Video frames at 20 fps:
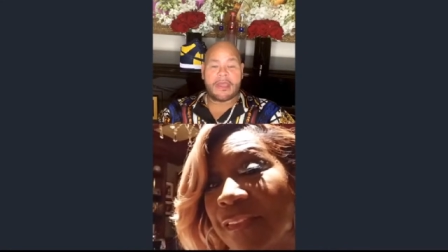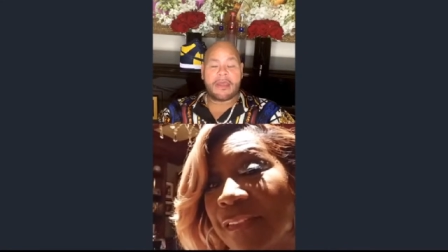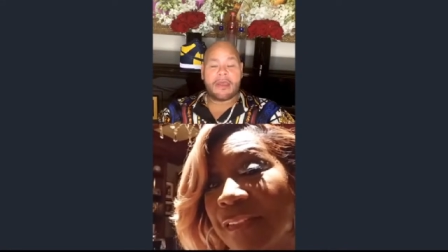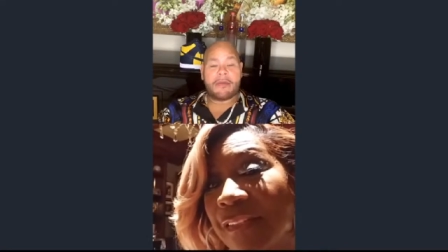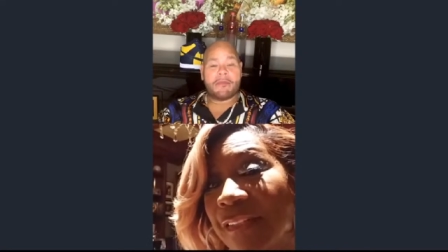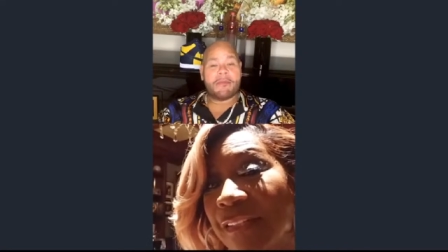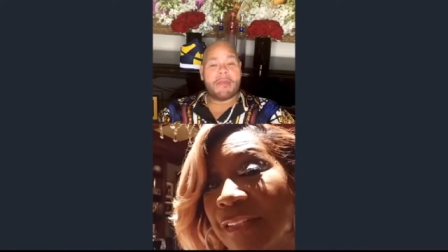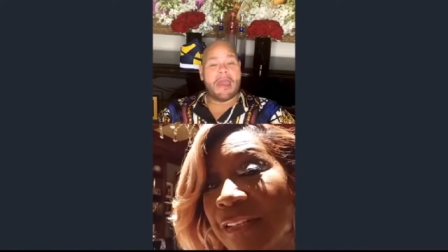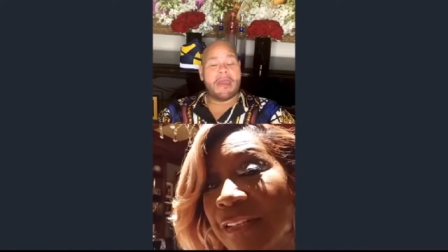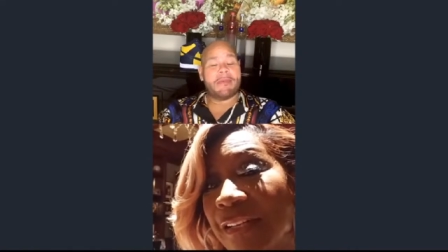
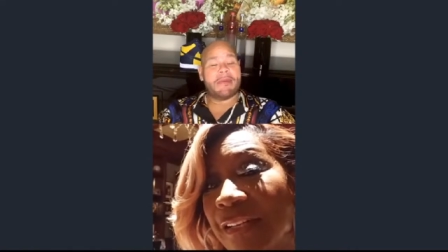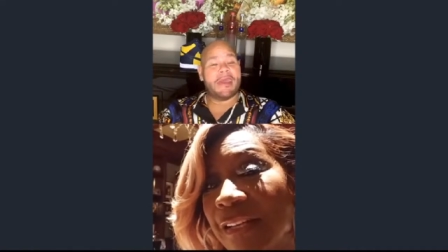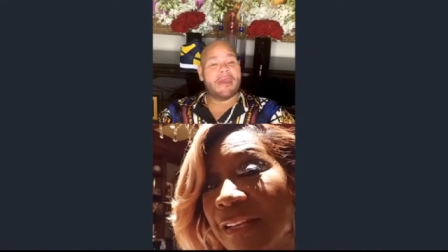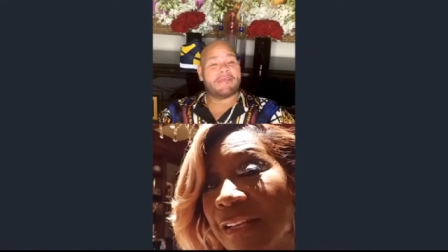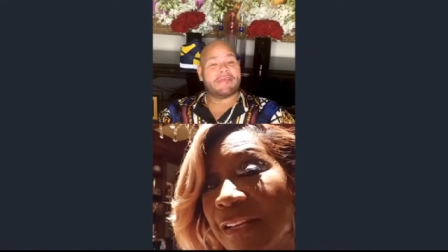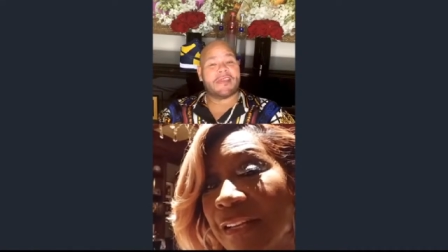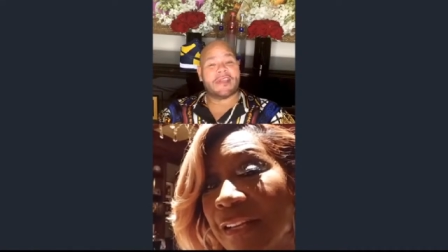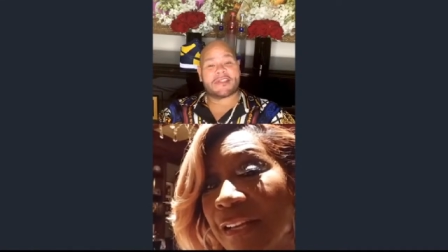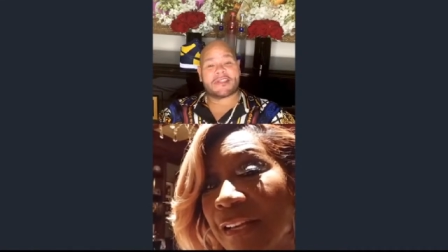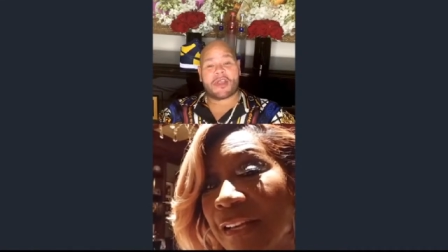Maybe if
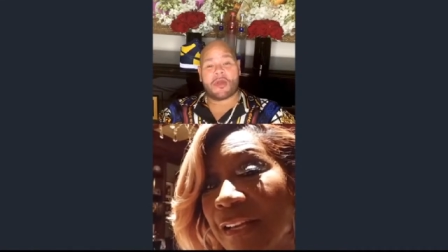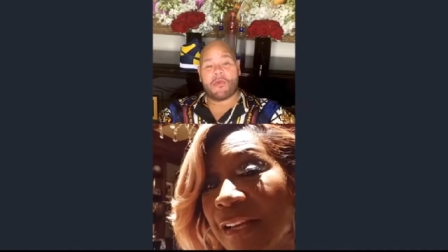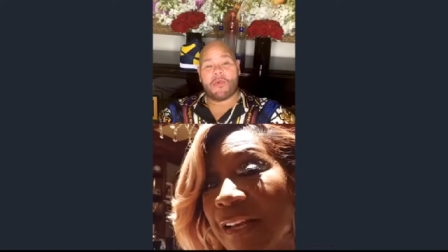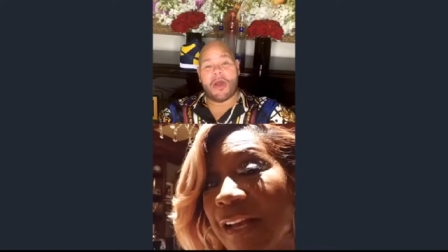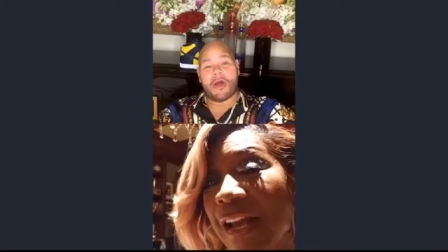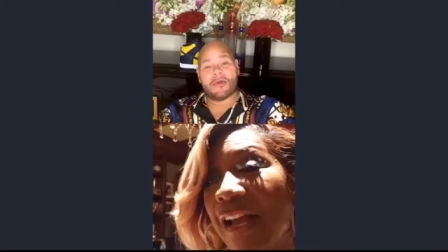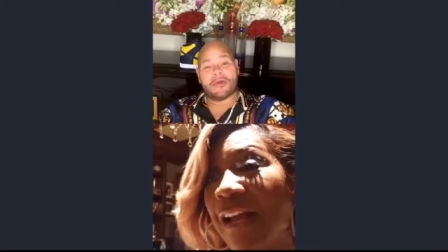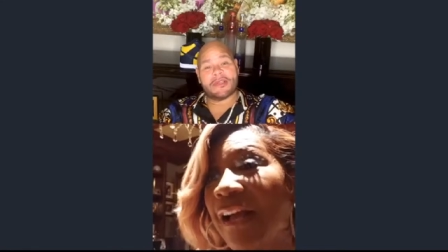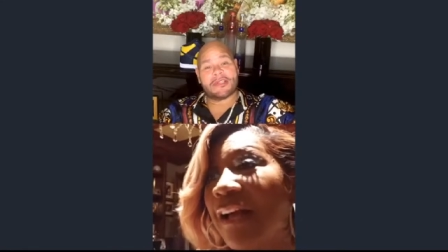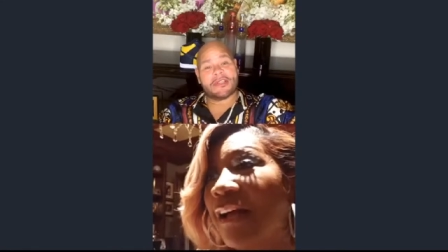this
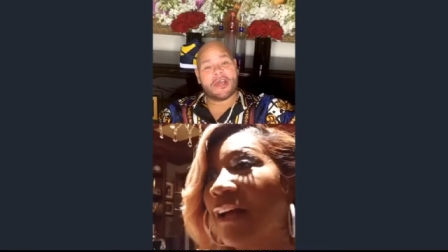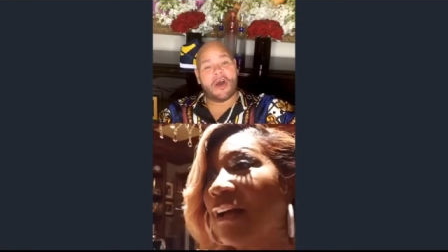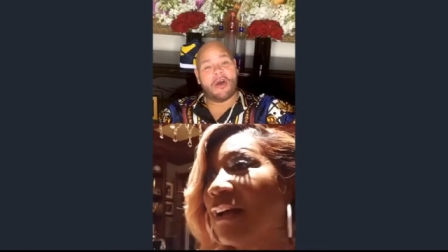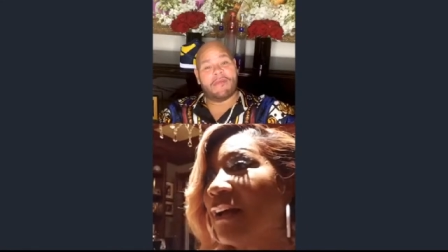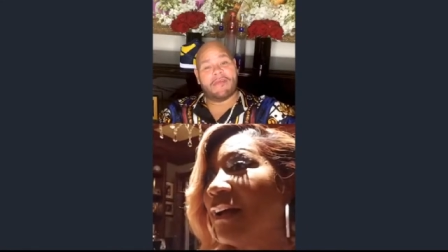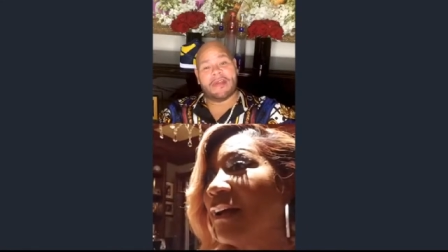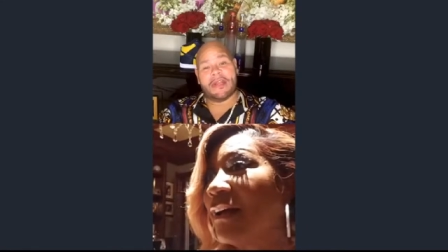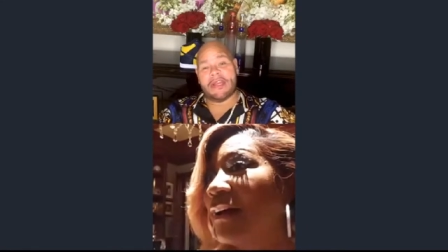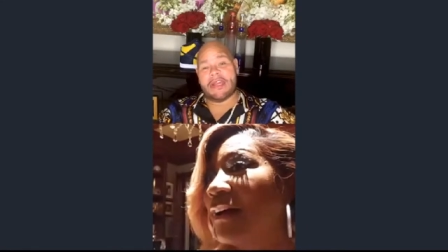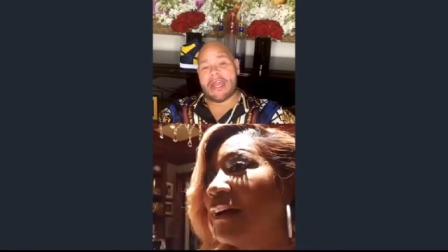Corona's
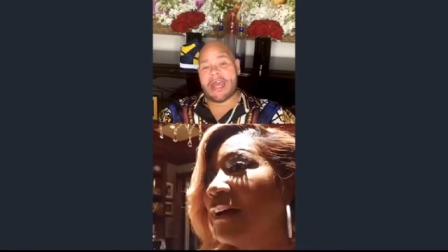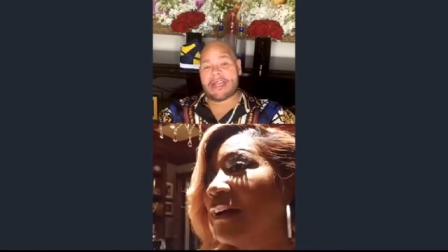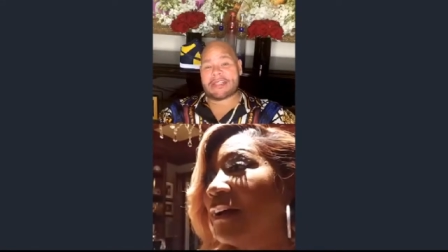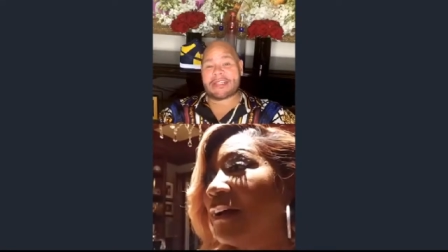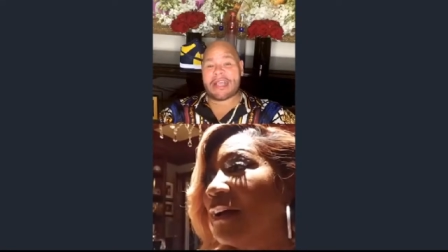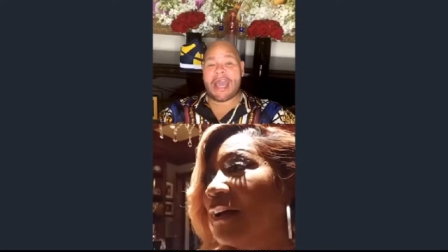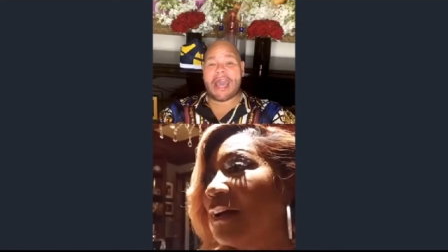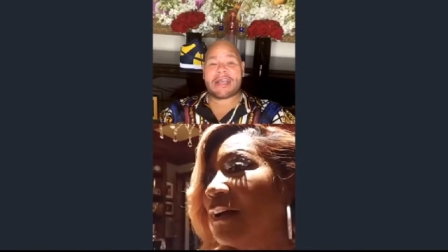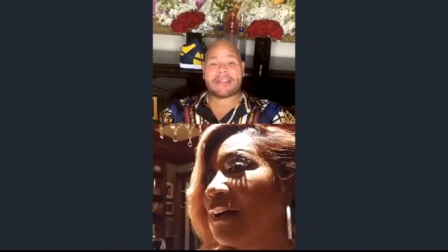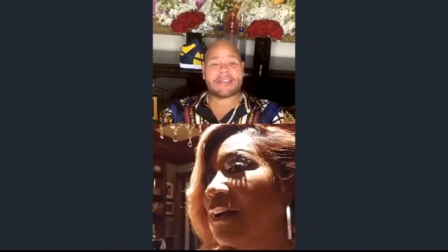over, the next
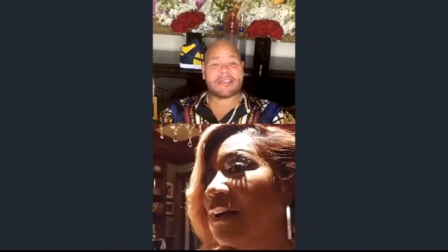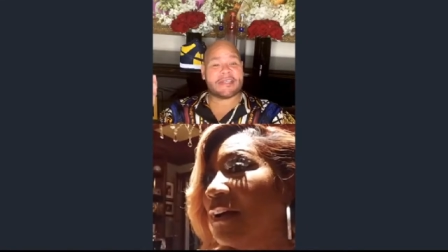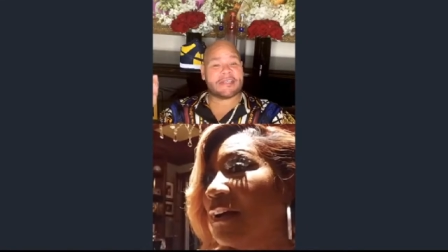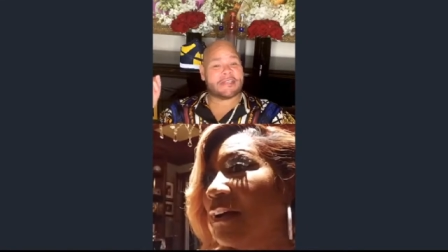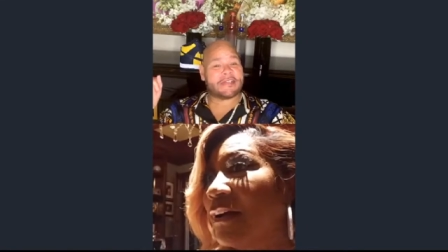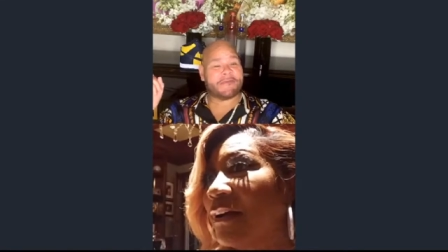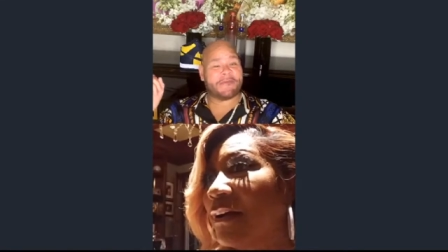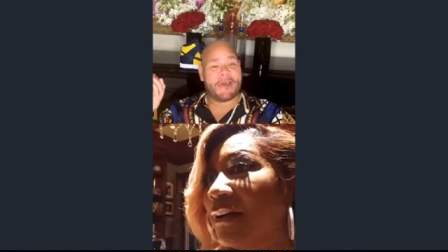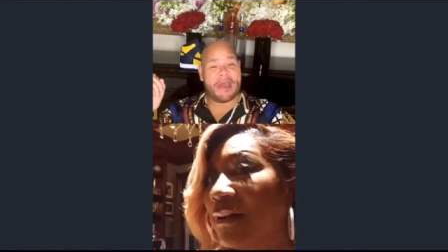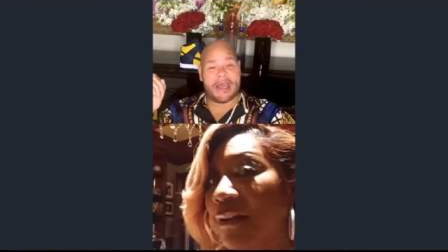
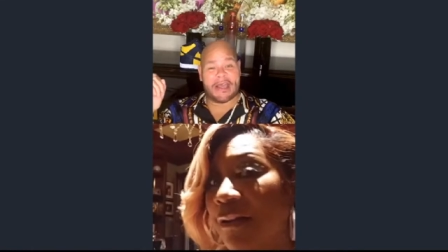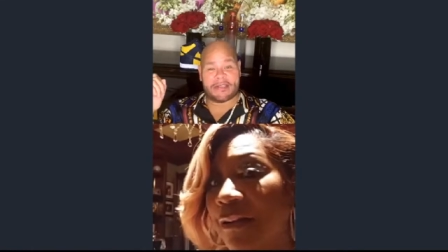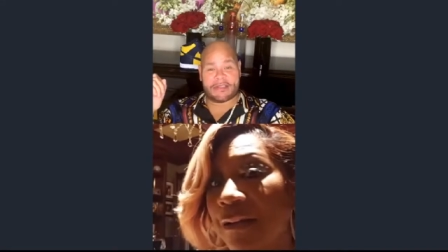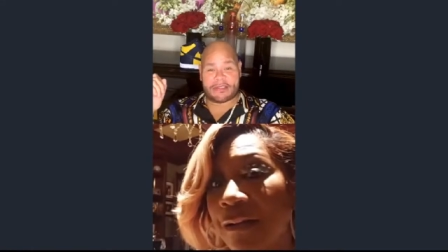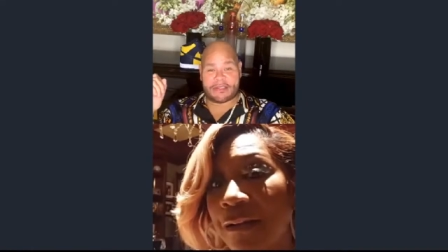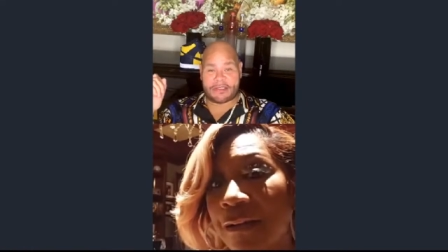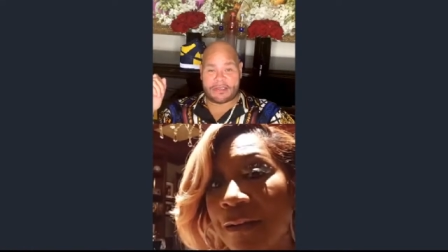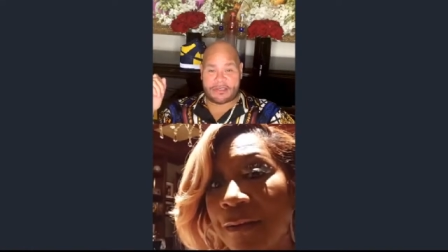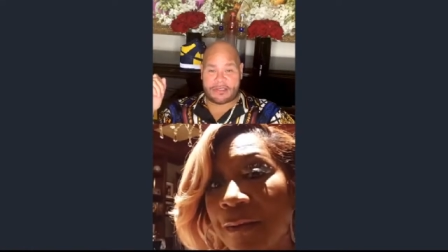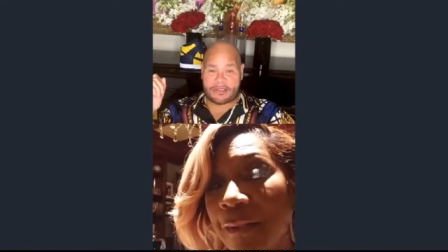Essence
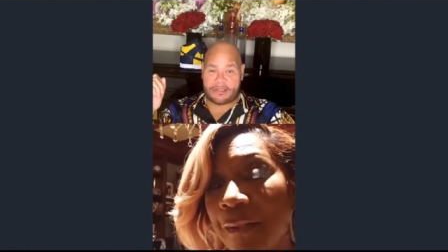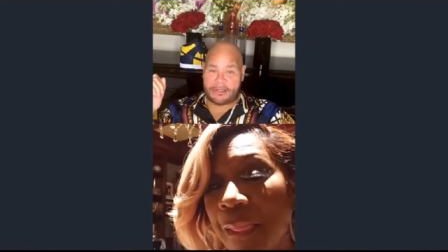Fest.